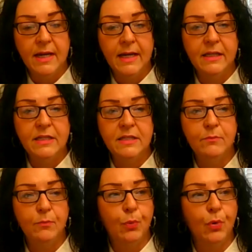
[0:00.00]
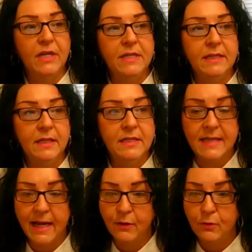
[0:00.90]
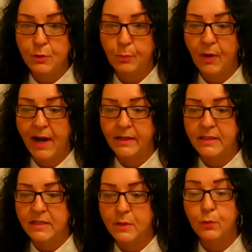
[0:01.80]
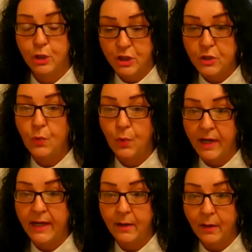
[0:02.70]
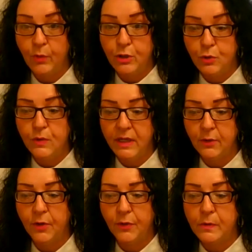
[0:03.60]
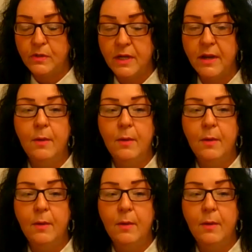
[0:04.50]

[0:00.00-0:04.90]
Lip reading: It's printed standards of practice, which is great, and we do need all those,